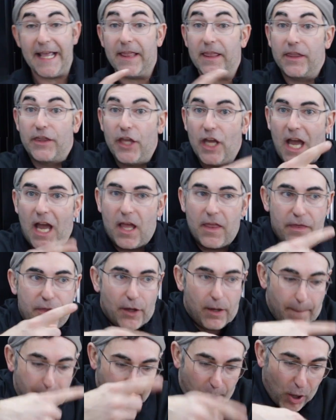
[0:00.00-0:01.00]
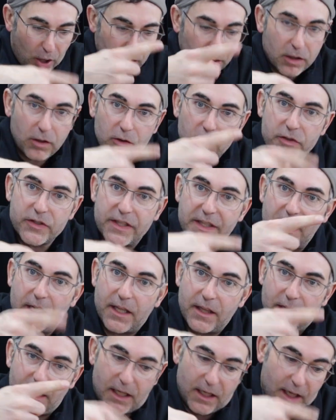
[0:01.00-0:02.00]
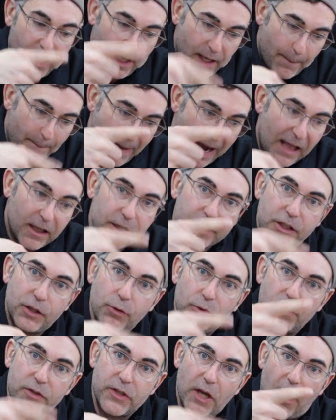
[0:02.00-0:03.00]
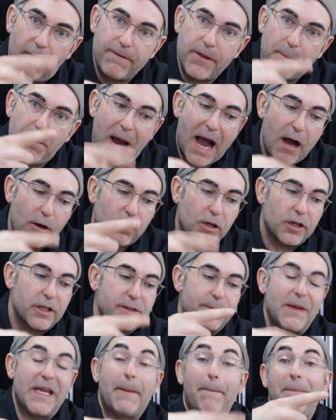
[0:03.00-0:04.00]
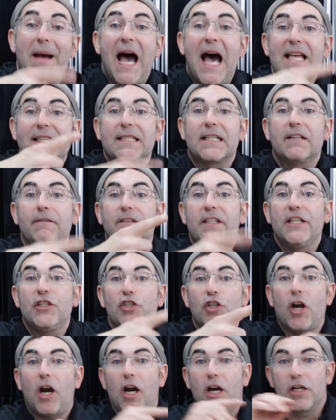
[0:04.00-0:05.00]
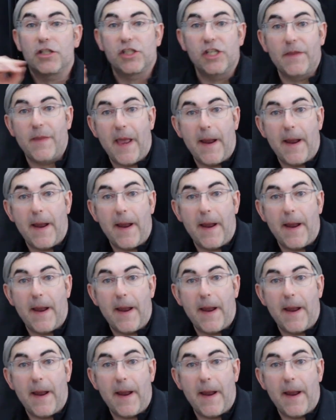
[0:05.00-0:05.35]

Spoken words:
the particles and the molecules of the powder is being positively charged and